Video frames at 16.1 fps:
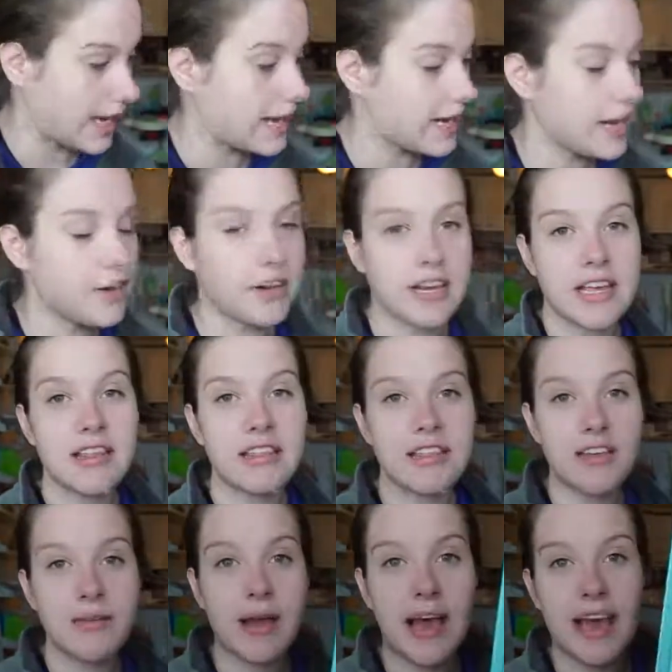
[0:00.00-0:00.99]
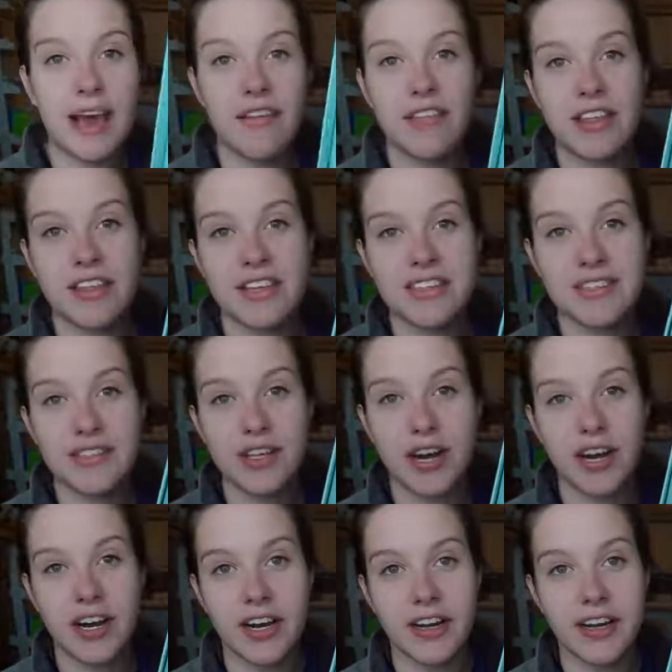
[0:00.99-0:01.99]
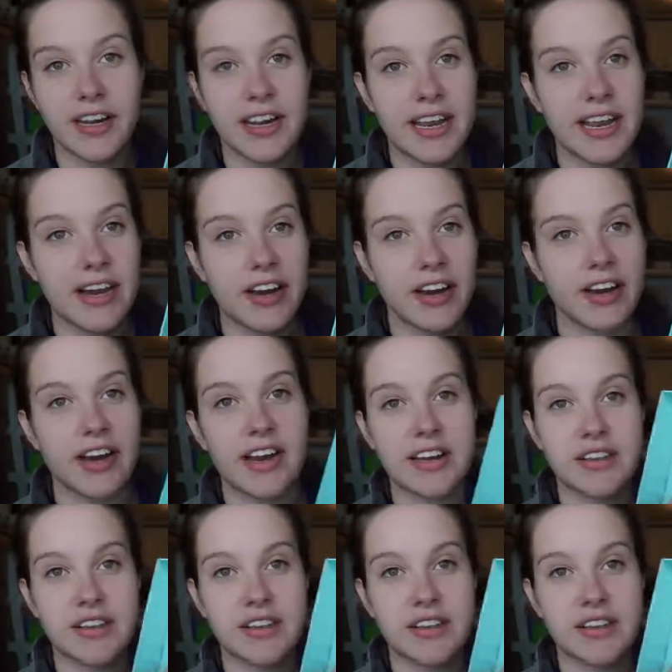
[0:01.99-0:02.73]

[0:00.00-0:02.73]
and underneath you have this card here,